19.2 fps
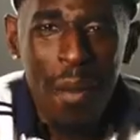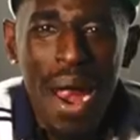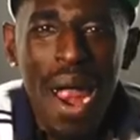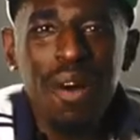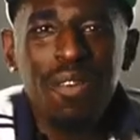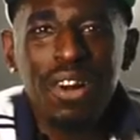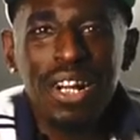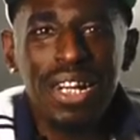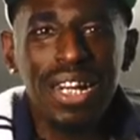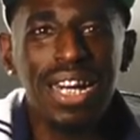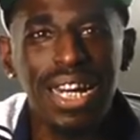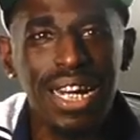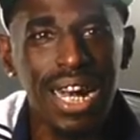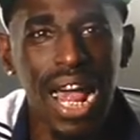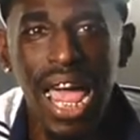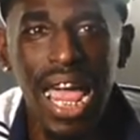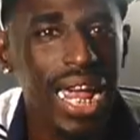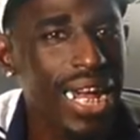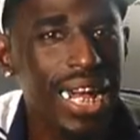I don't have a gun.
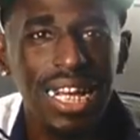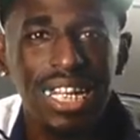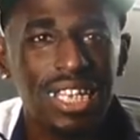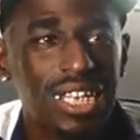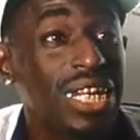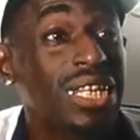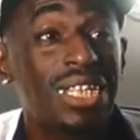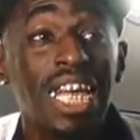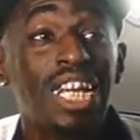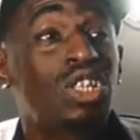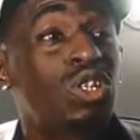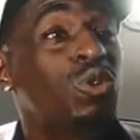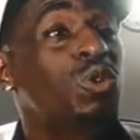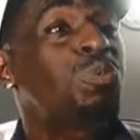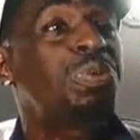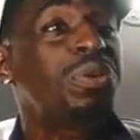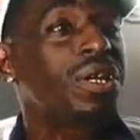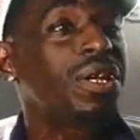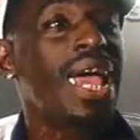I ain't, she said you
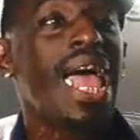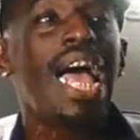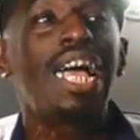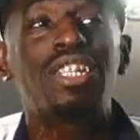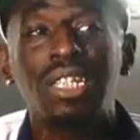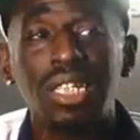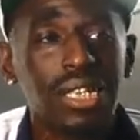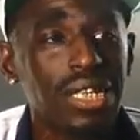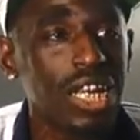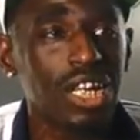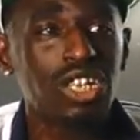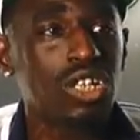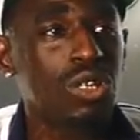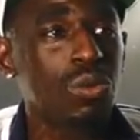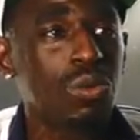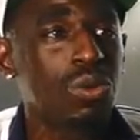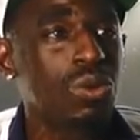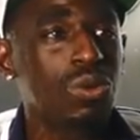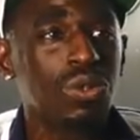put out. She said
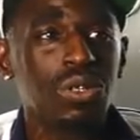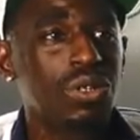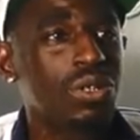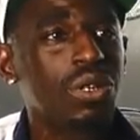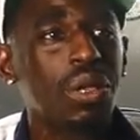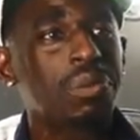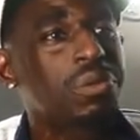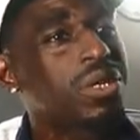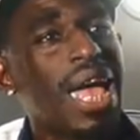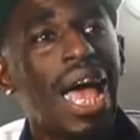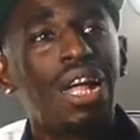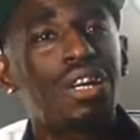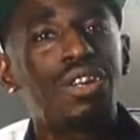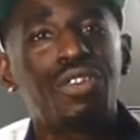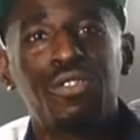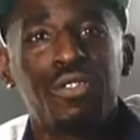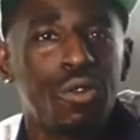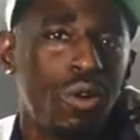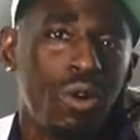you, you know, y'all
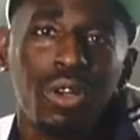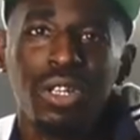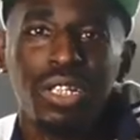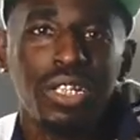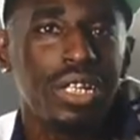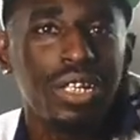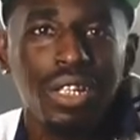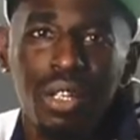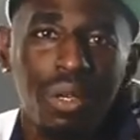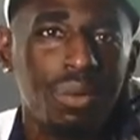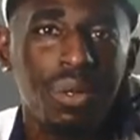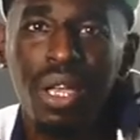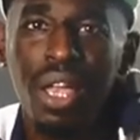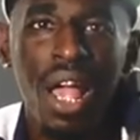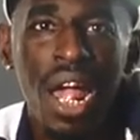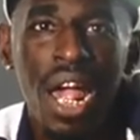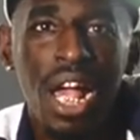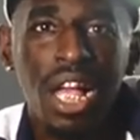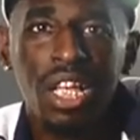divorced and you know what i
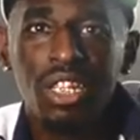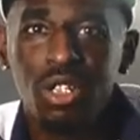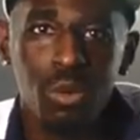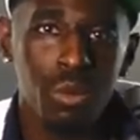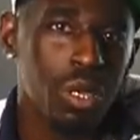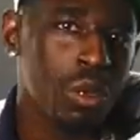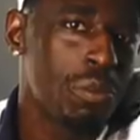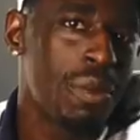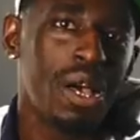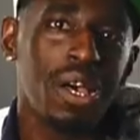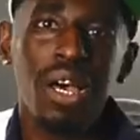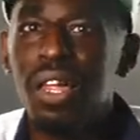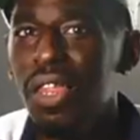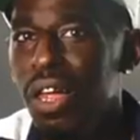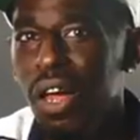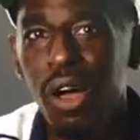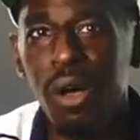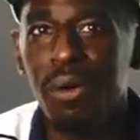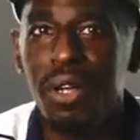mean? So me and my
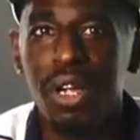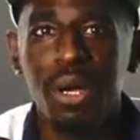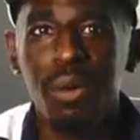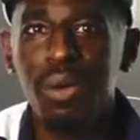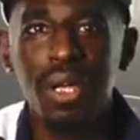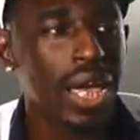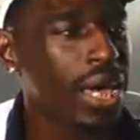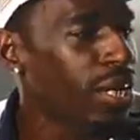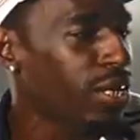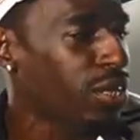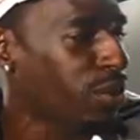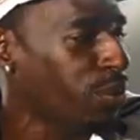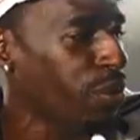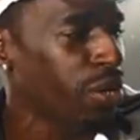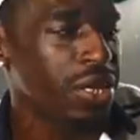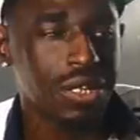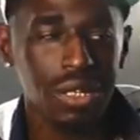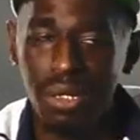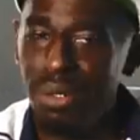other homegirl, we had a
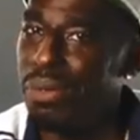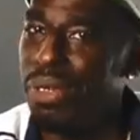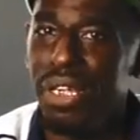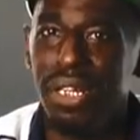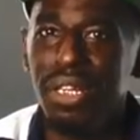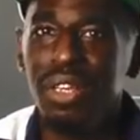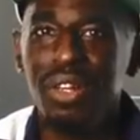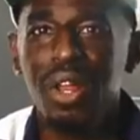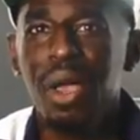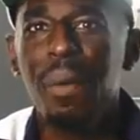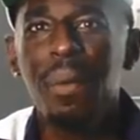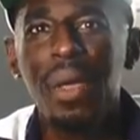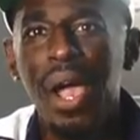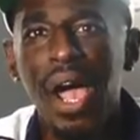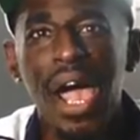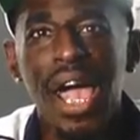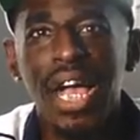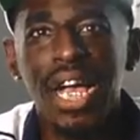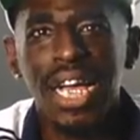threesome. And, you know,
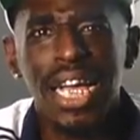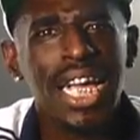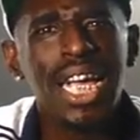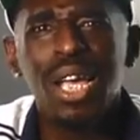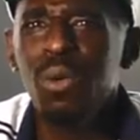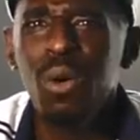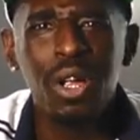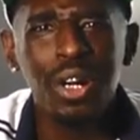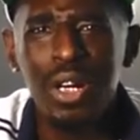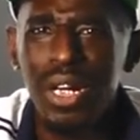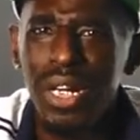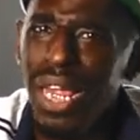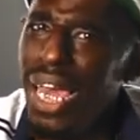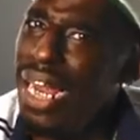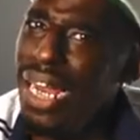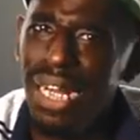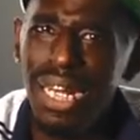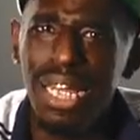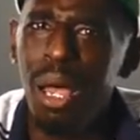man, he ain't wondering
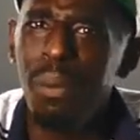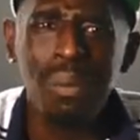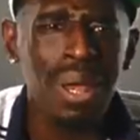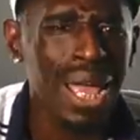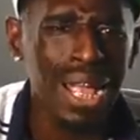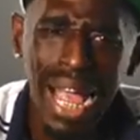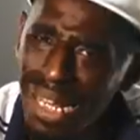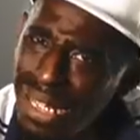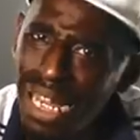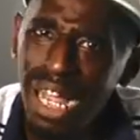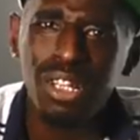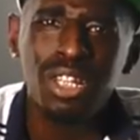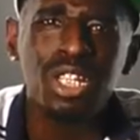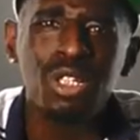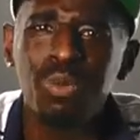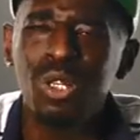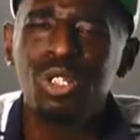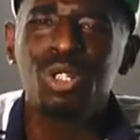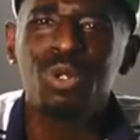none of this. I'm like, I thought this
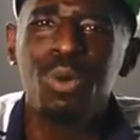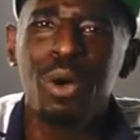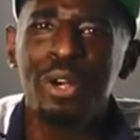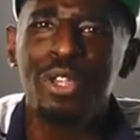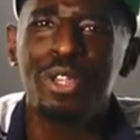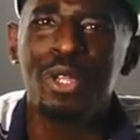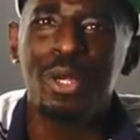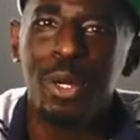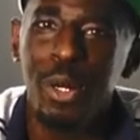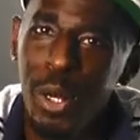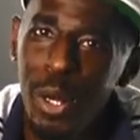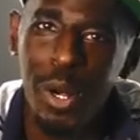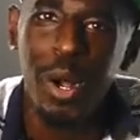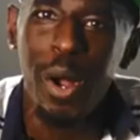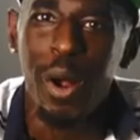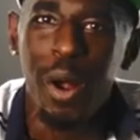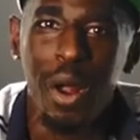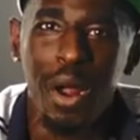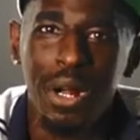is what you wanted to
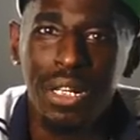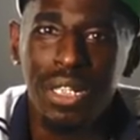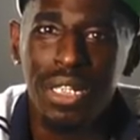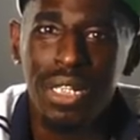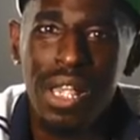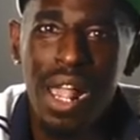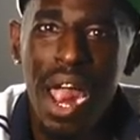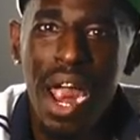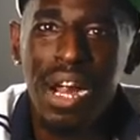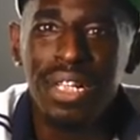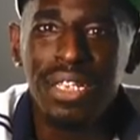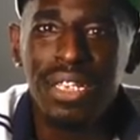hear. God damn.